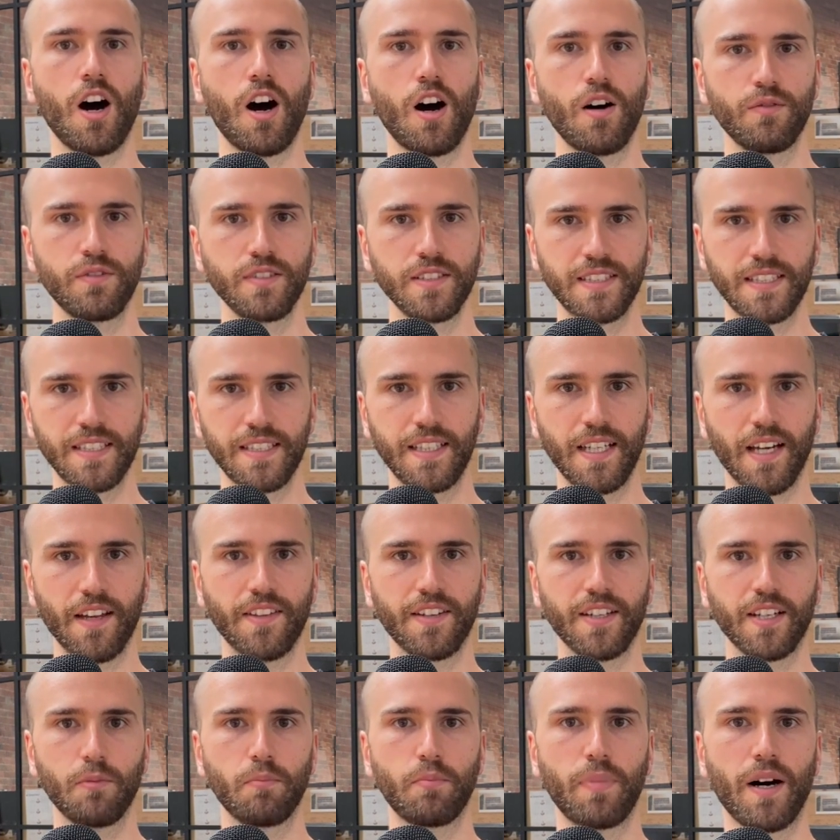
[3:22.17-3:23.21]
obviously
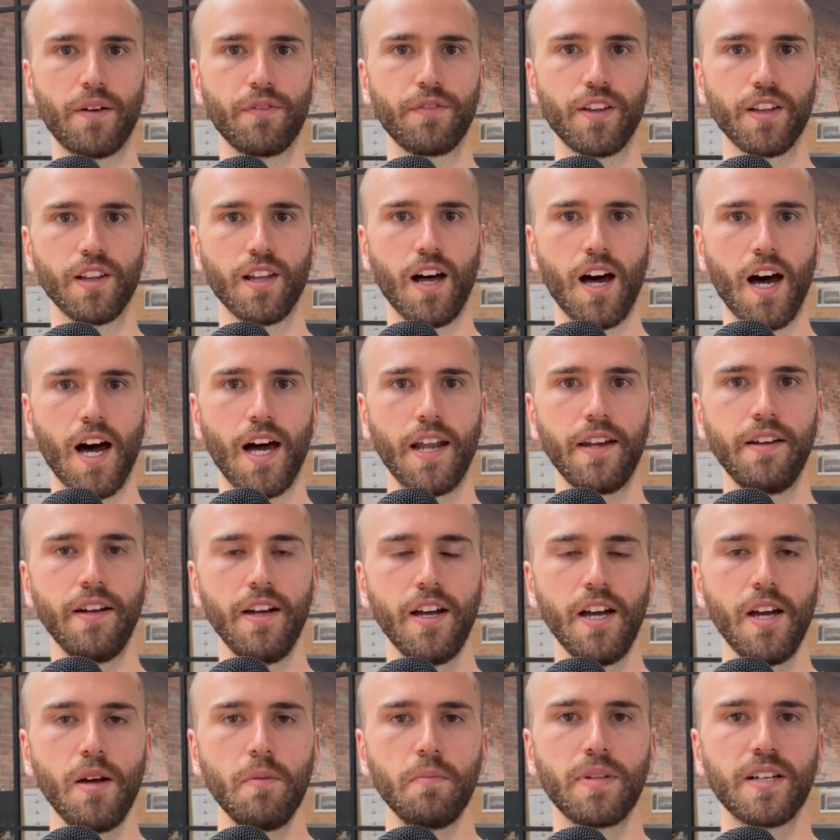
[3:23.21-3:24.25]
nothing above the line,
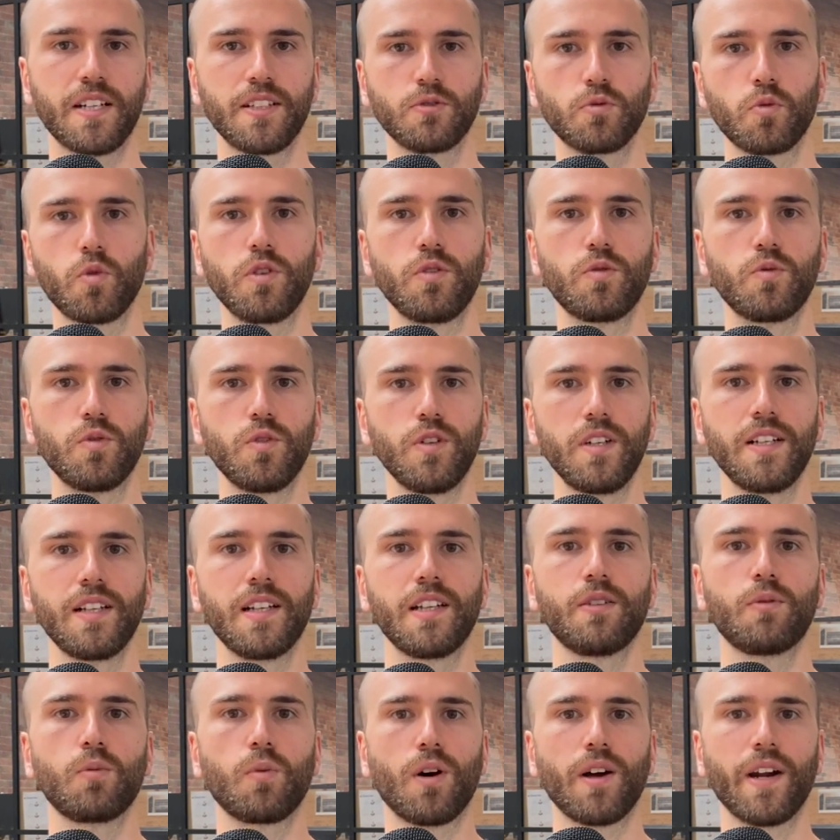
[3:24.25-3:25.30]
because we
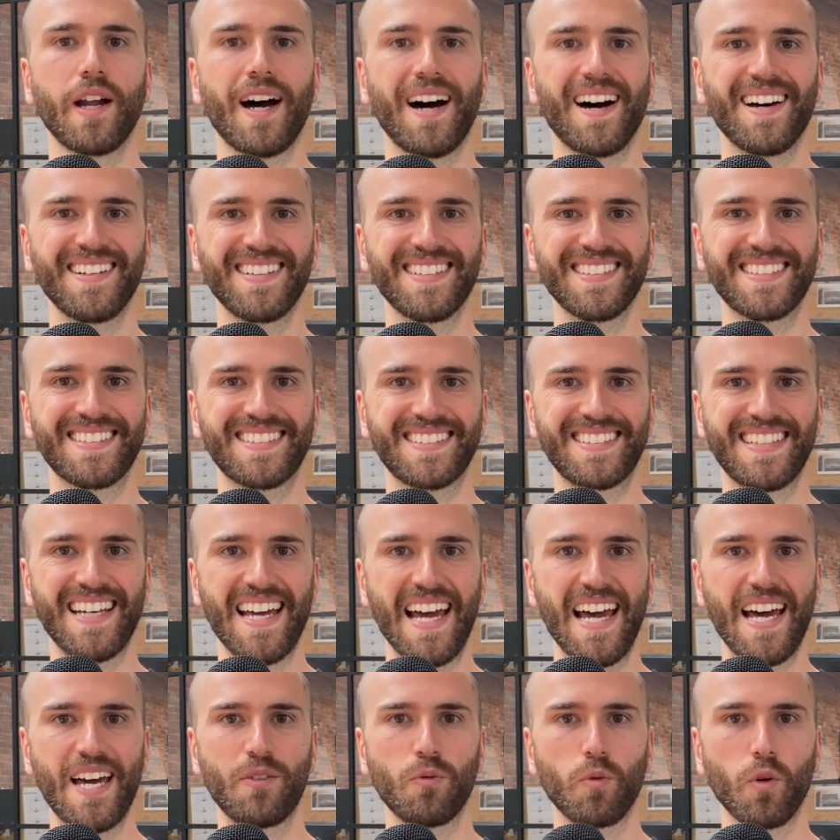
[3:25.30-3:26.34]
really want to
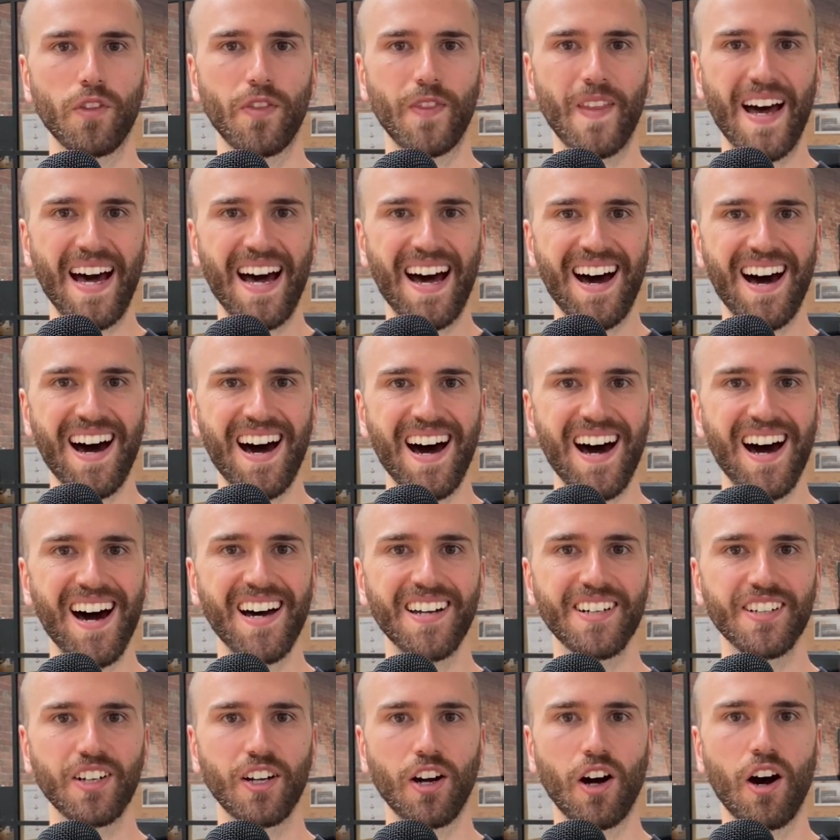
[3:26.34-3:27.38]
understand what the
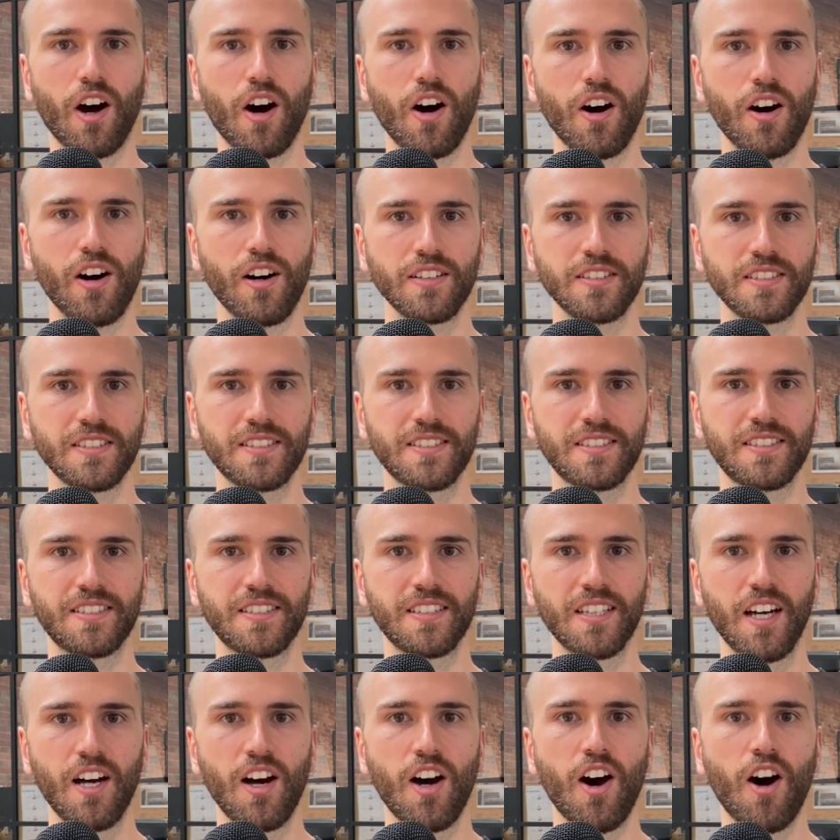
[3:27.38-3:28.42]
hard
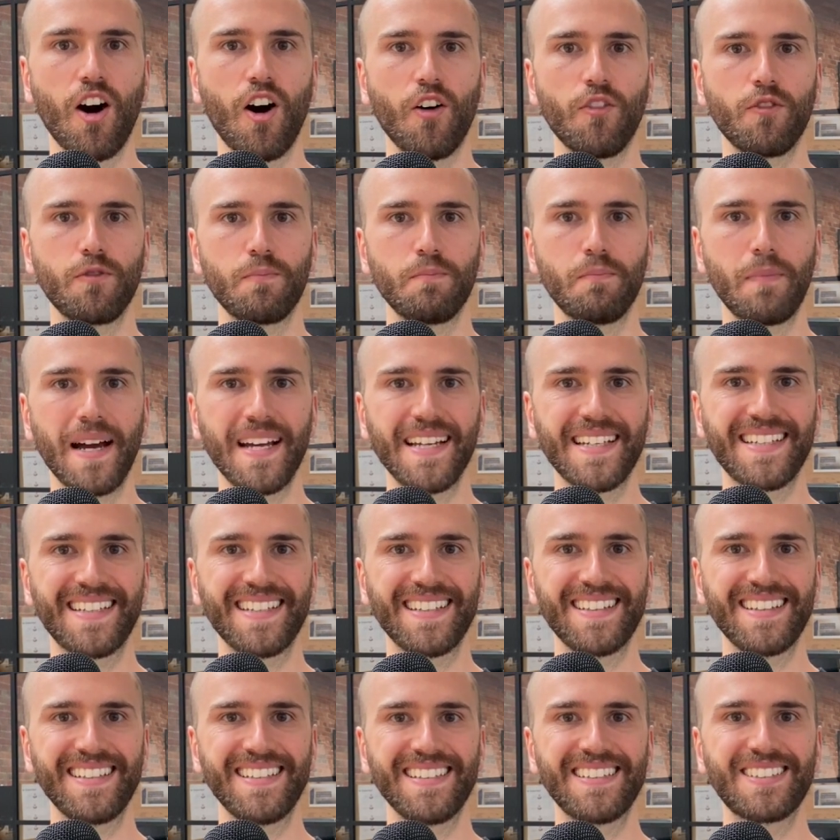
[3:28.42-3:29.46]
costs of
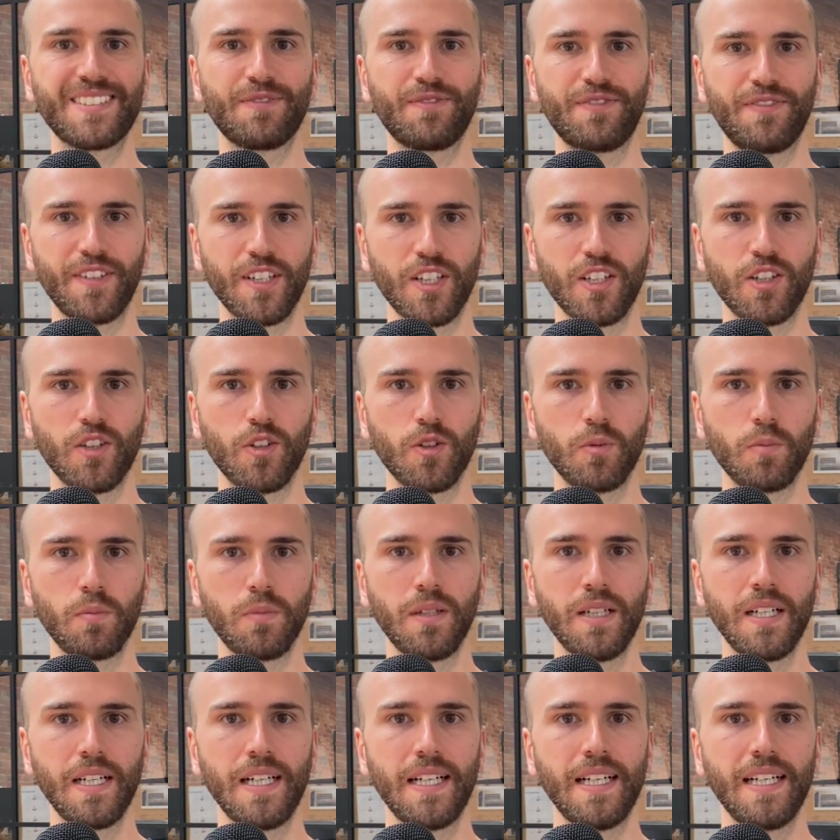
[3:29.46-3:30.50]
making this
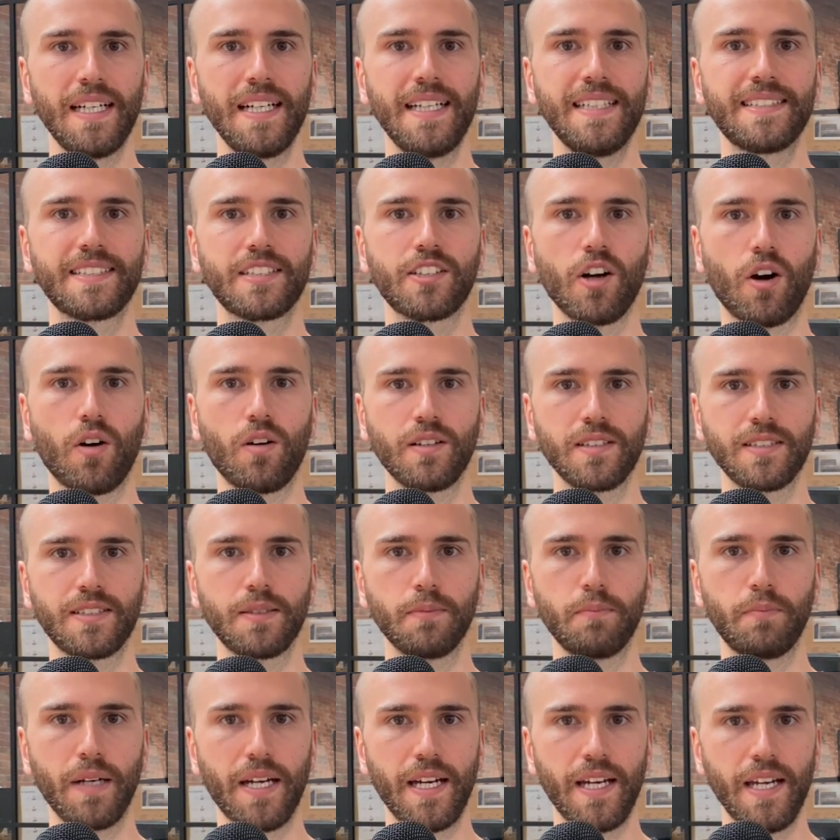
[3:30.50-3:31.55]
film is going
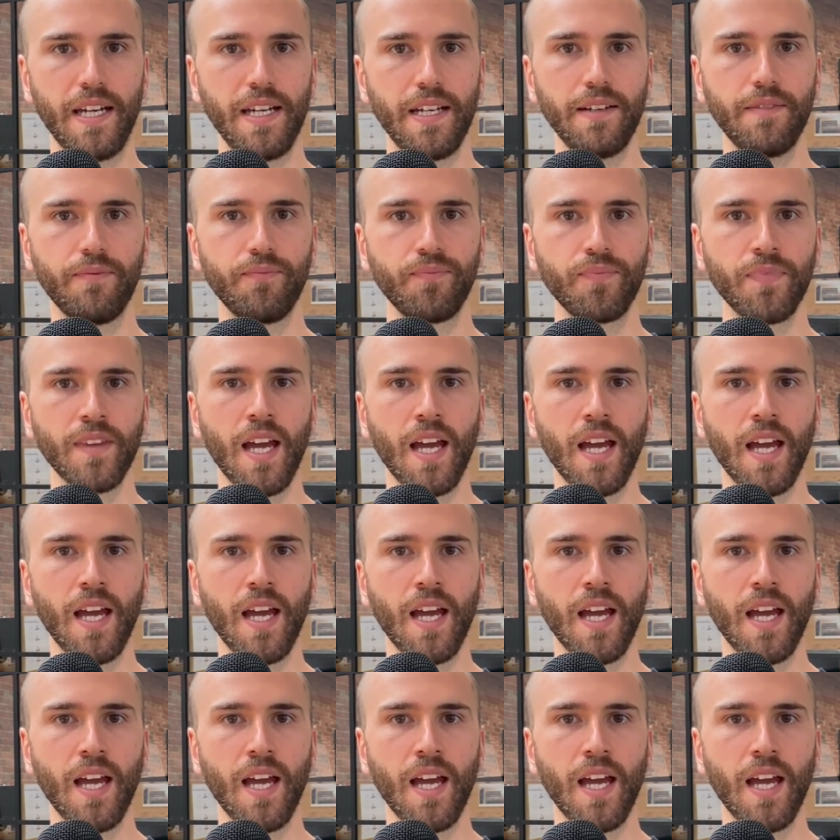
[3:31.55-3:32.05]
to be.